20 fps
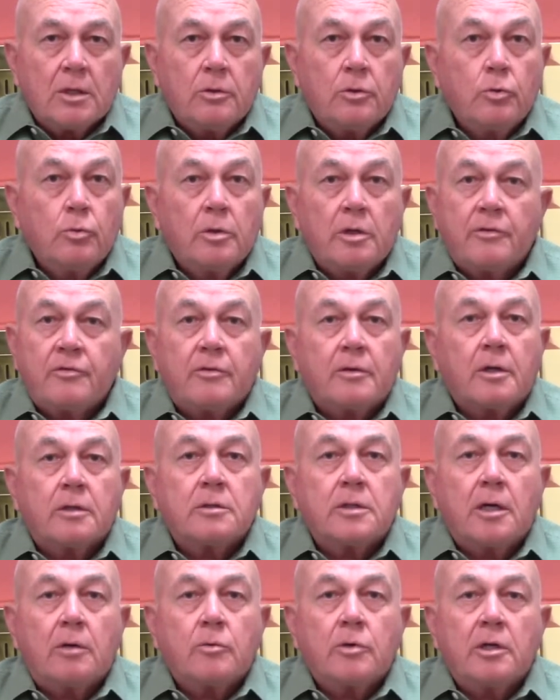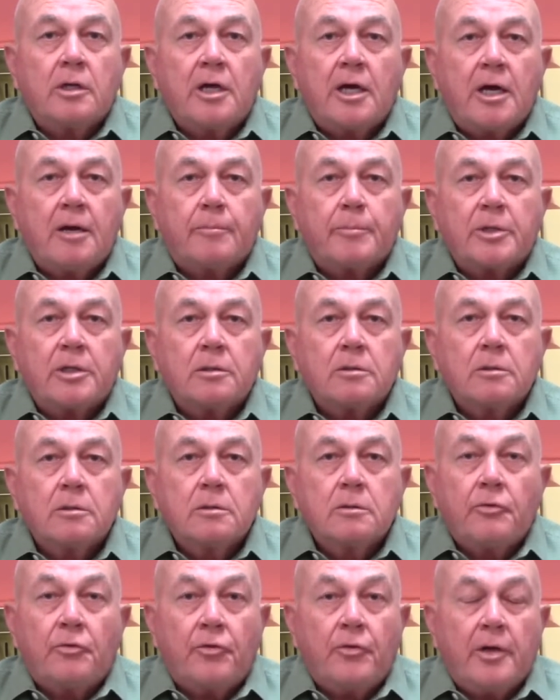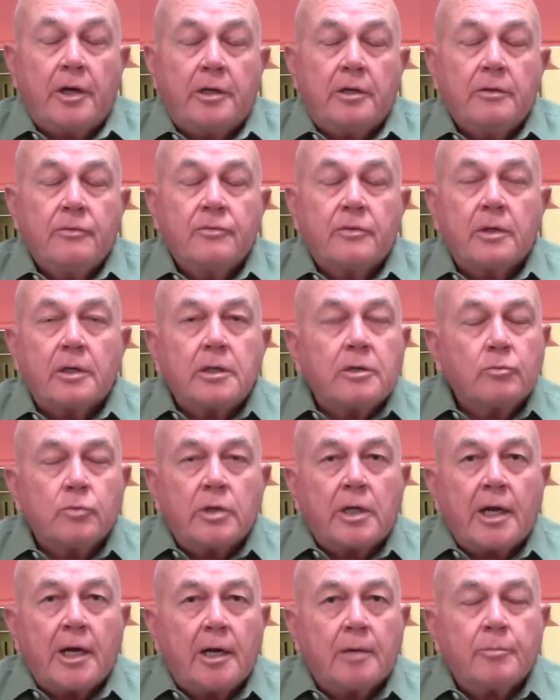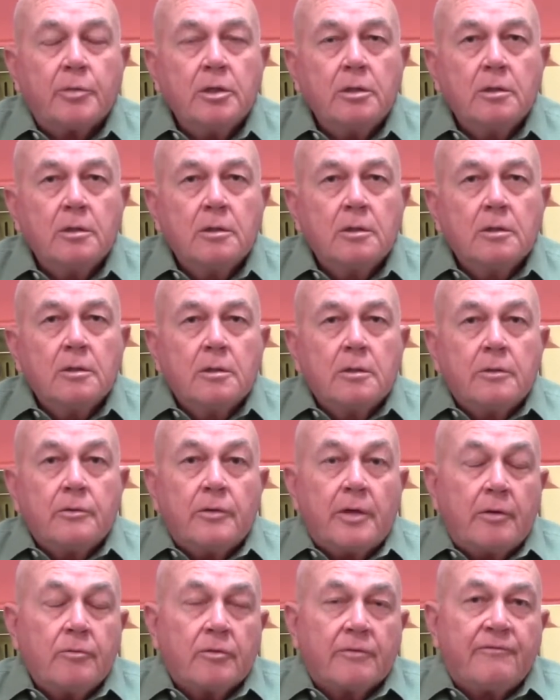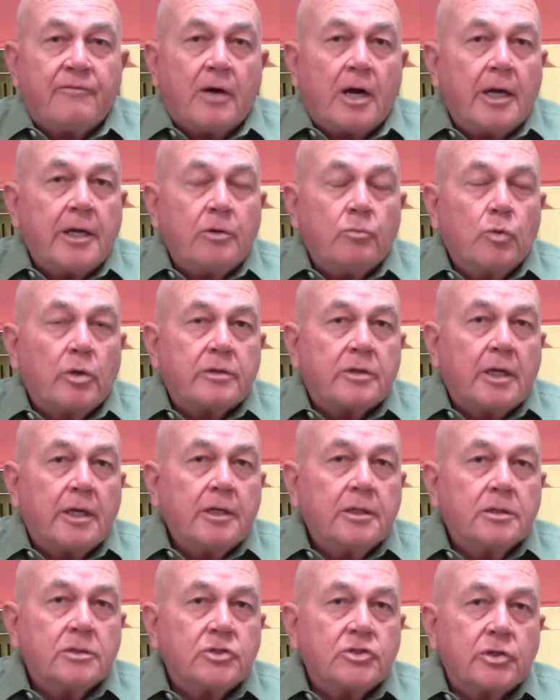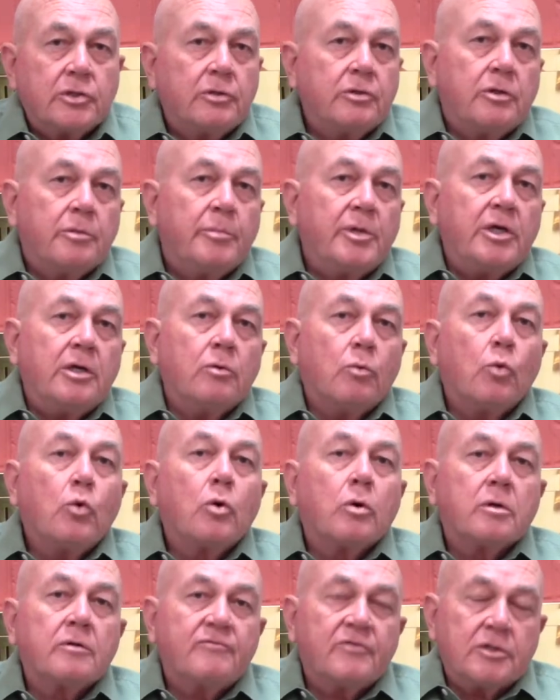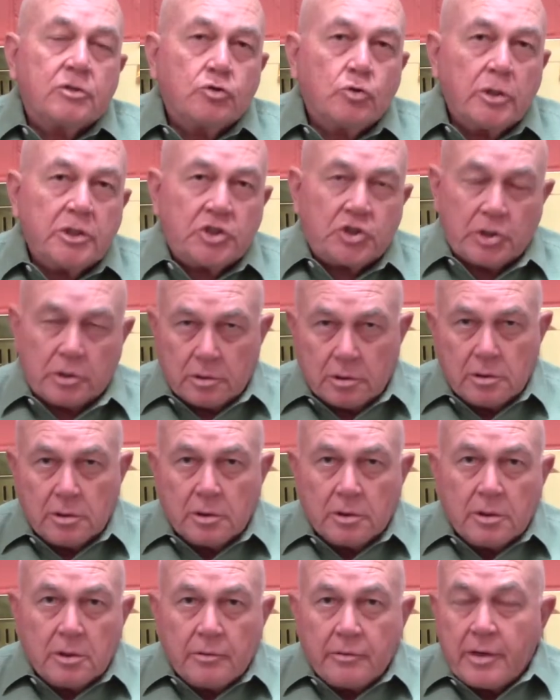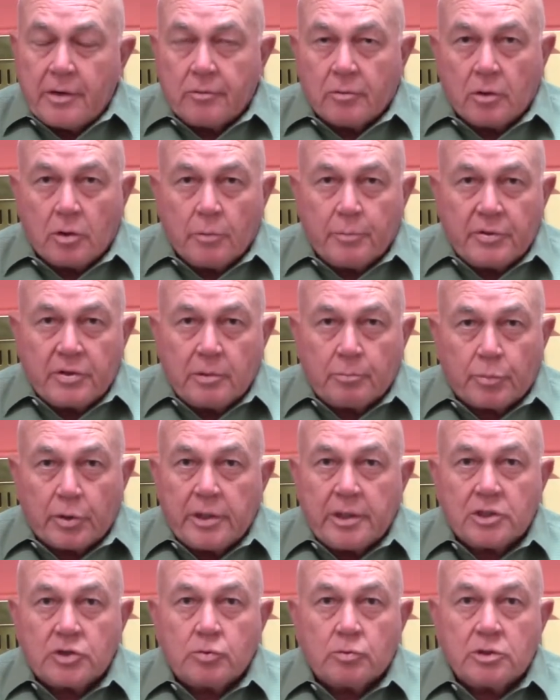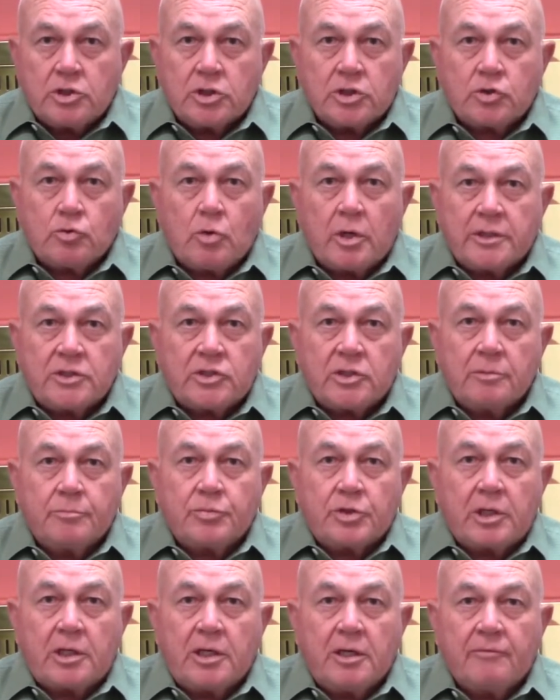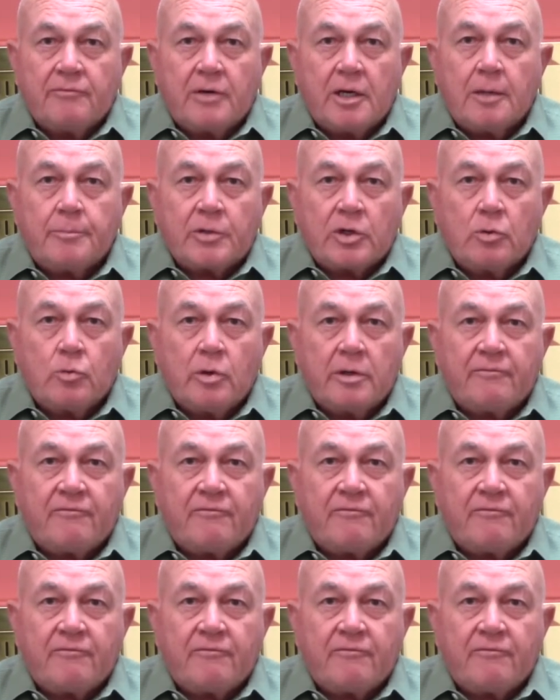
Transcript: Who would have thought that would have happened? They didn't think it would happen. They were fighting what they considered to be a war of attrition. They were hoping the British would just quite simply give up and quit